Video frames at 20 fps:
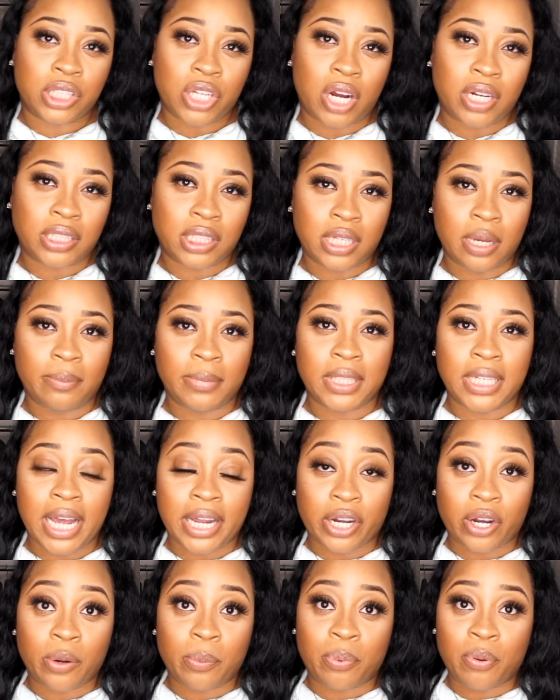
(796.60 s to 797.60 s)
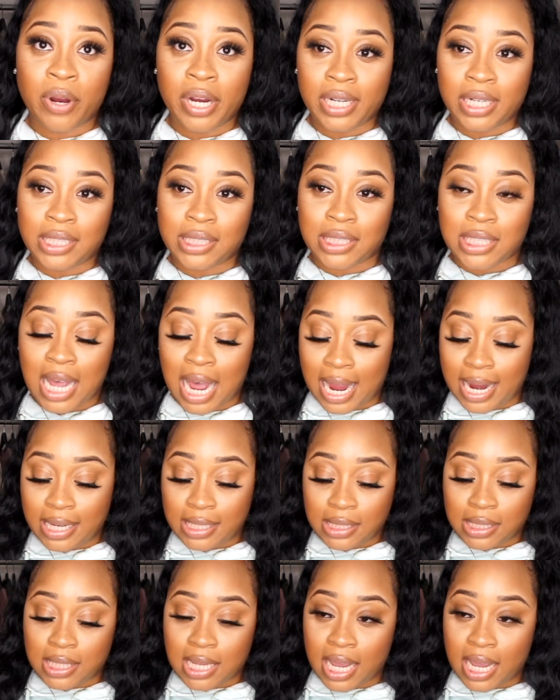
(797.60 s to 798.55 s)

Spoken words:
are some letter printed tights,